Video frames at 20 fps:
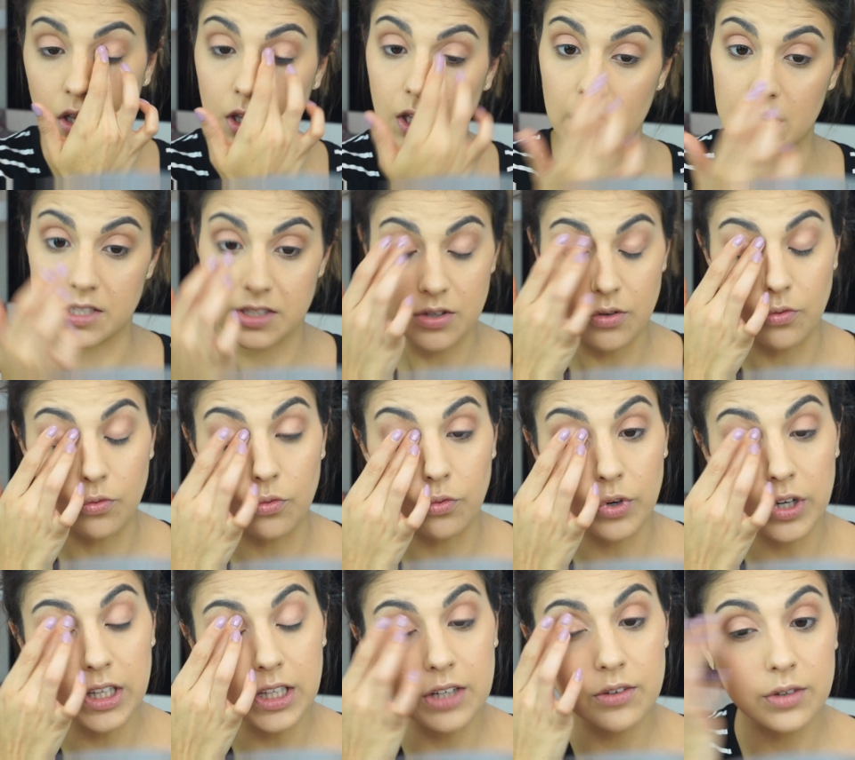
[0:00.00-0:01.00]
Okay, so
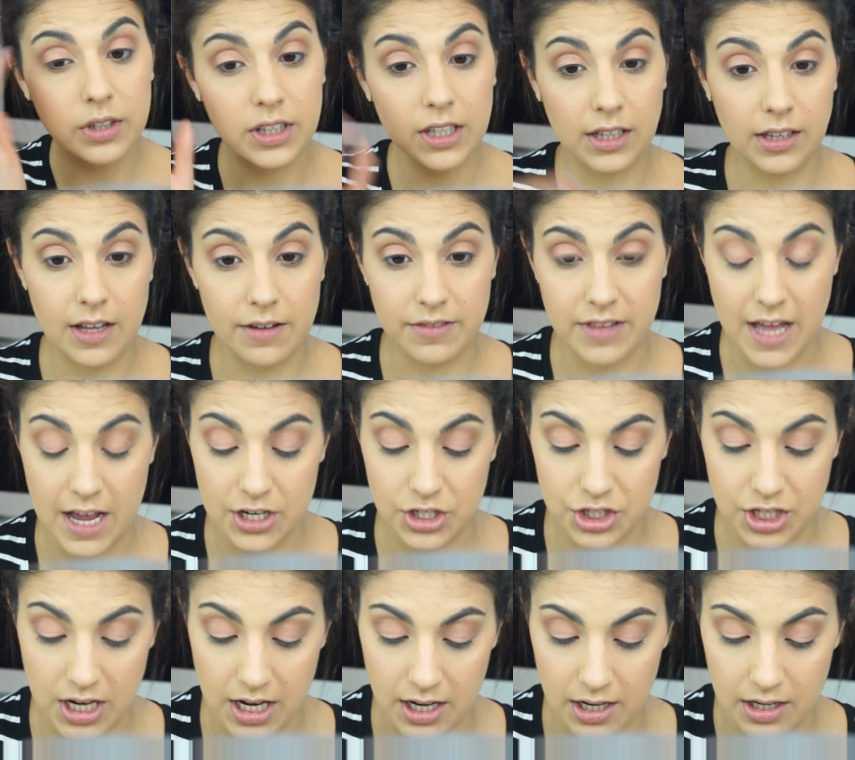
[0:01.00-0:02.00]
really, really love that
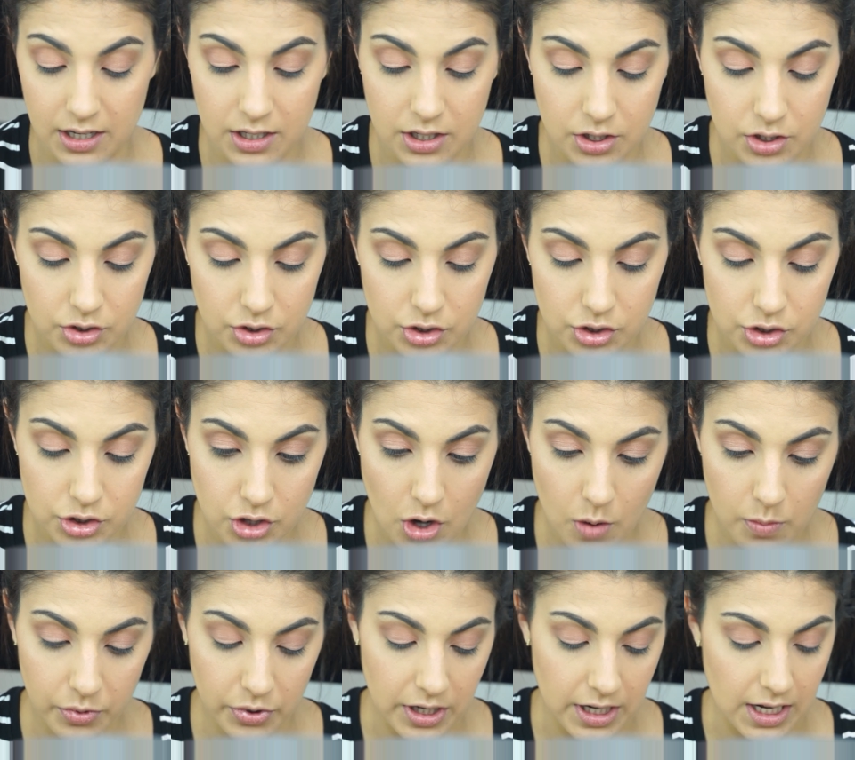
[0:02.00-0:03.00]
shade.
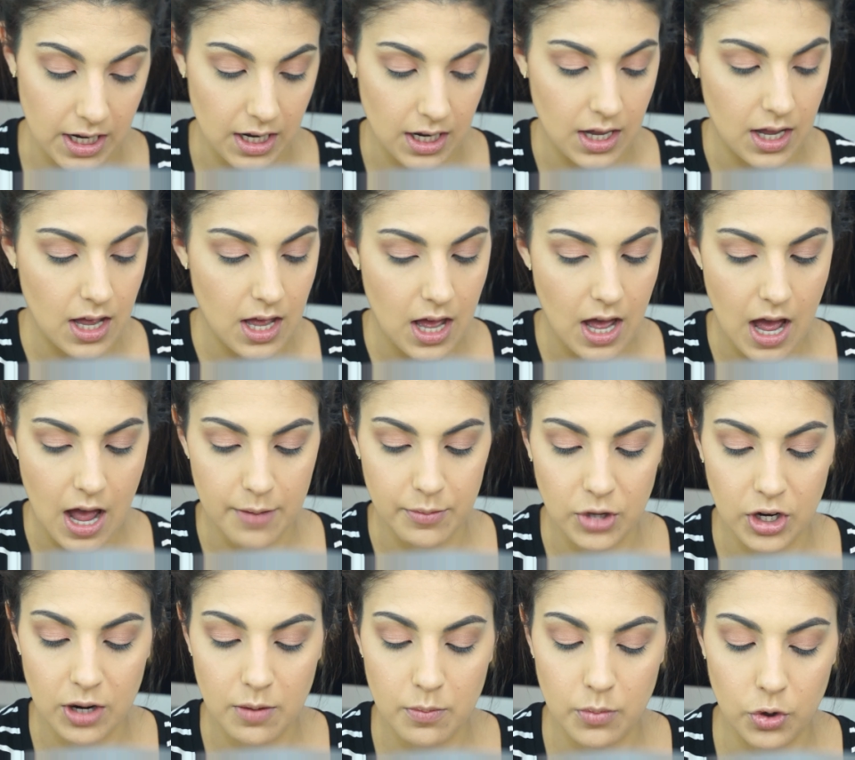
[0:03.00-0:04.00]
So pretty. I'm
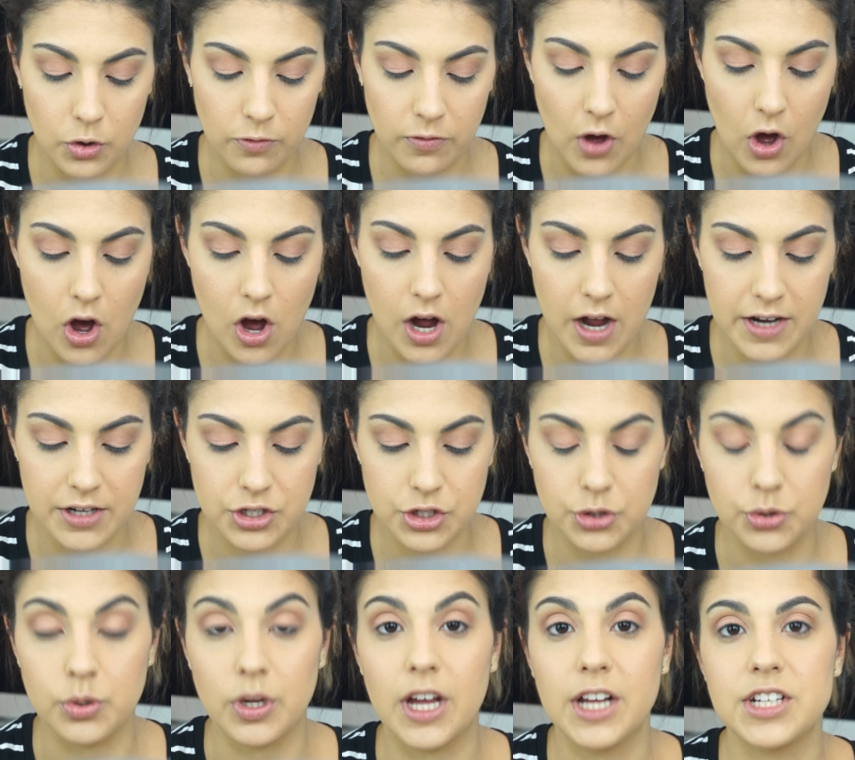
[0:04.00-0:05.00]
going to move on
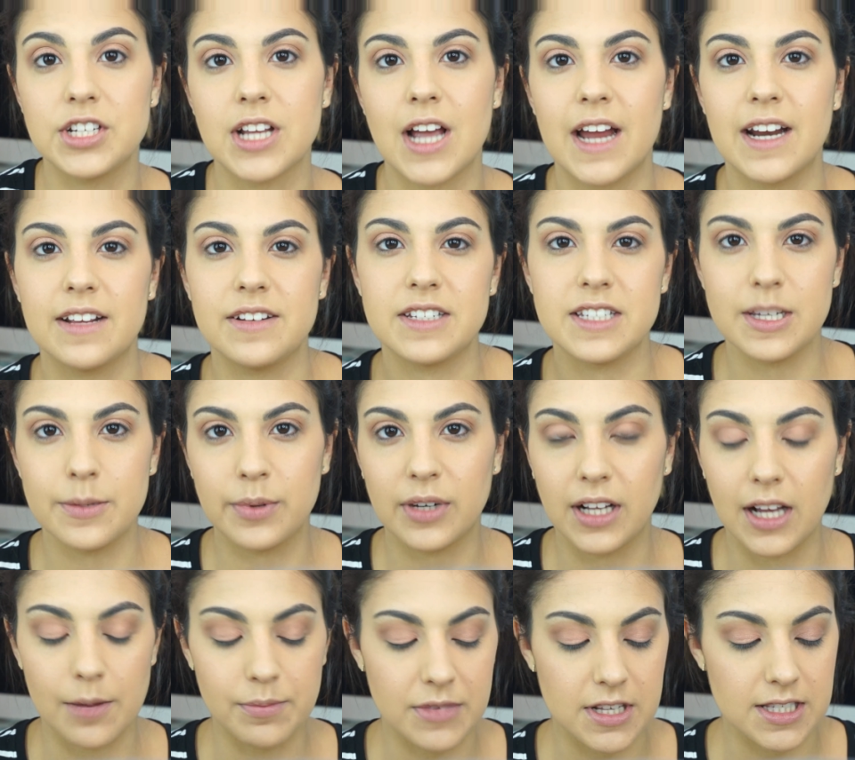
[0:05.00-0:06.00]
to kind of
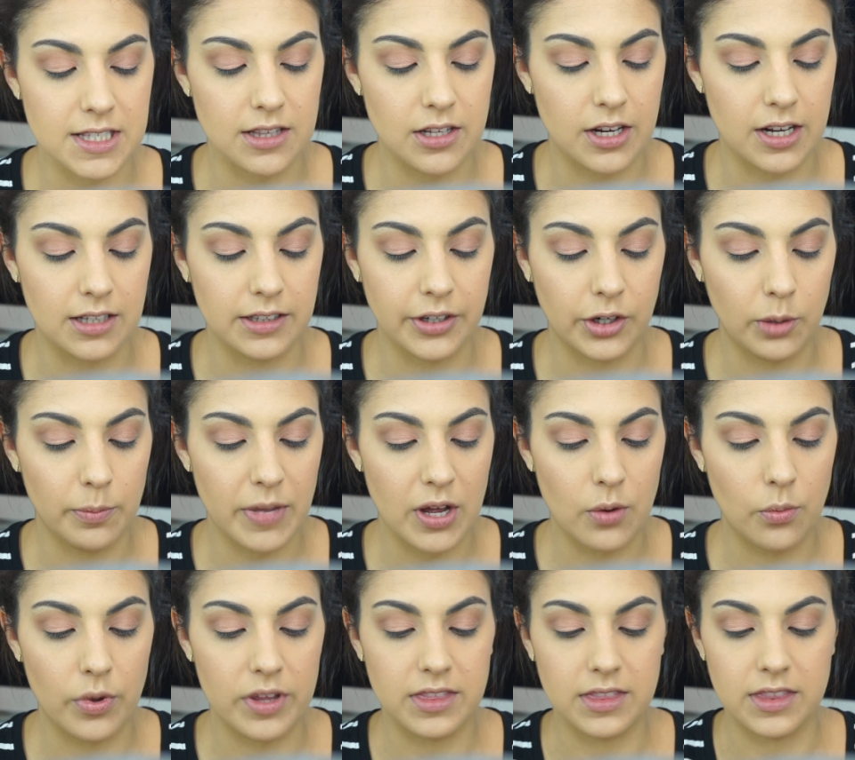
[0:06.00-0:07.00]
deepening up this look a little
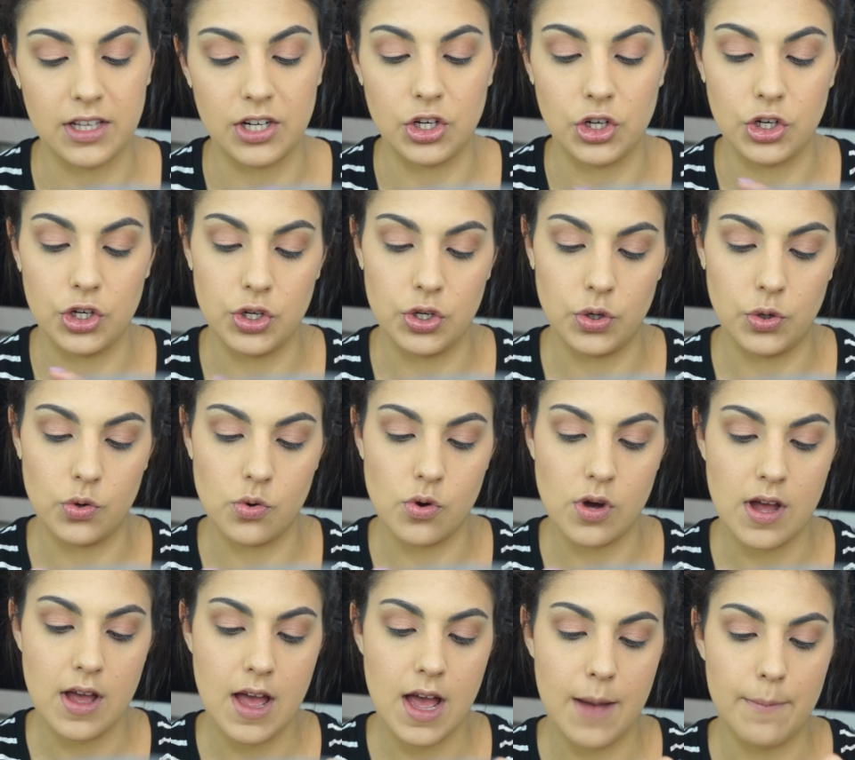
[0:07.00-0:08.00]
bit with the
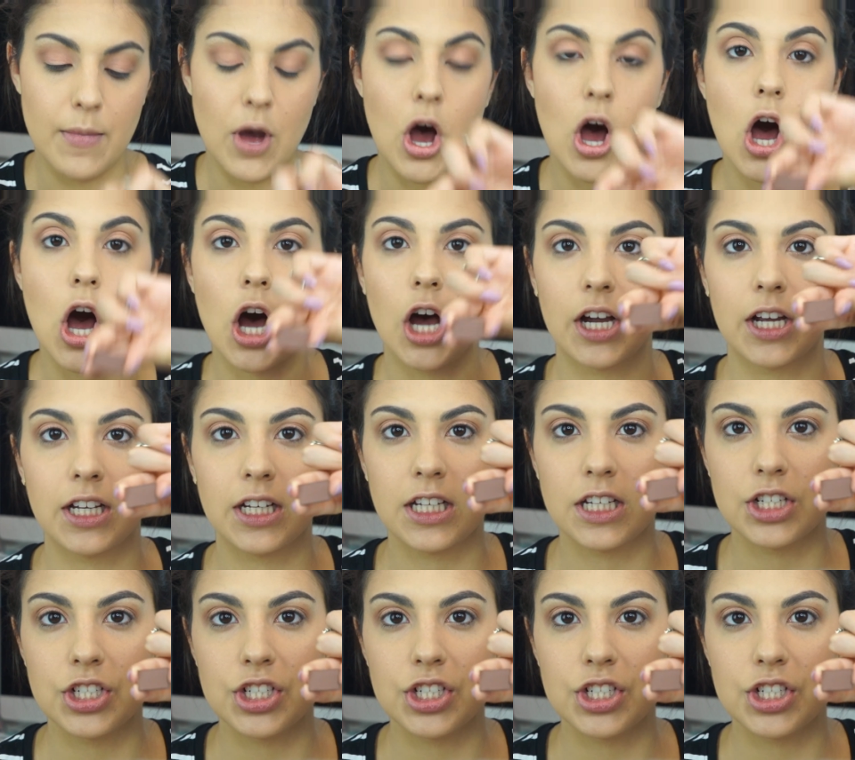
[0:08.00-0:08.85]
new mahogany